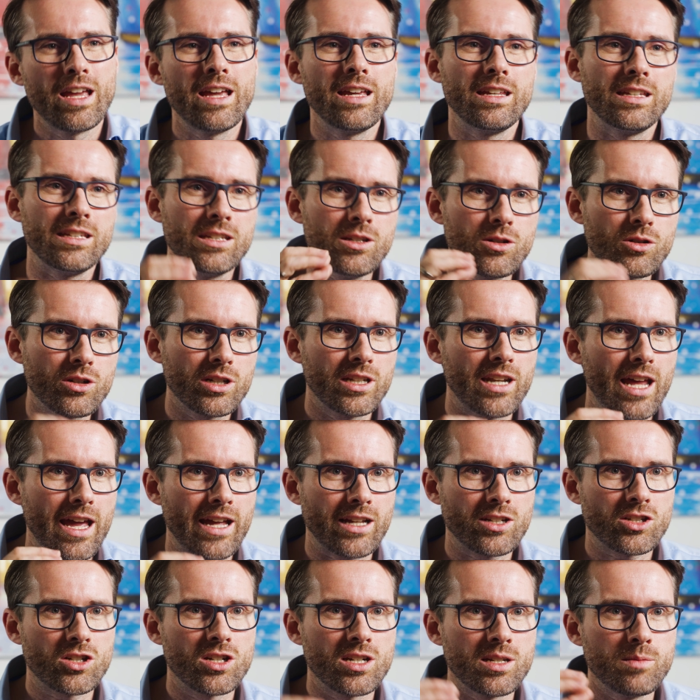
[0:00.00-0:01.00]
you can
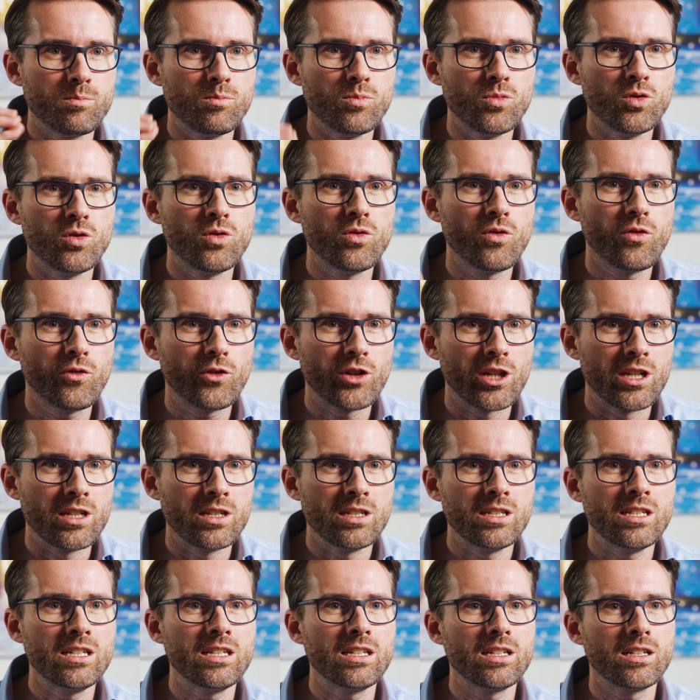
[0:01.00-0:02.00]
actually move the
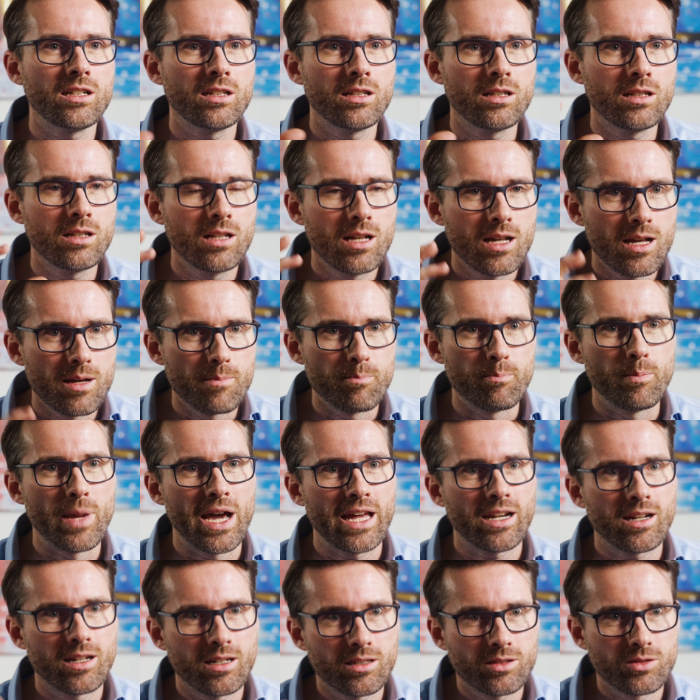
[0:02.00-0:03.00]
needle
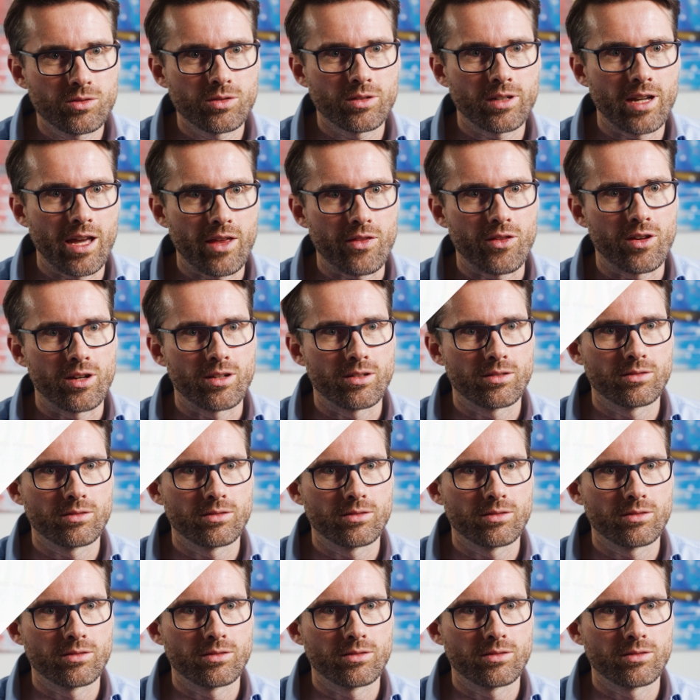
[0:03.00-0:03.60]
better together.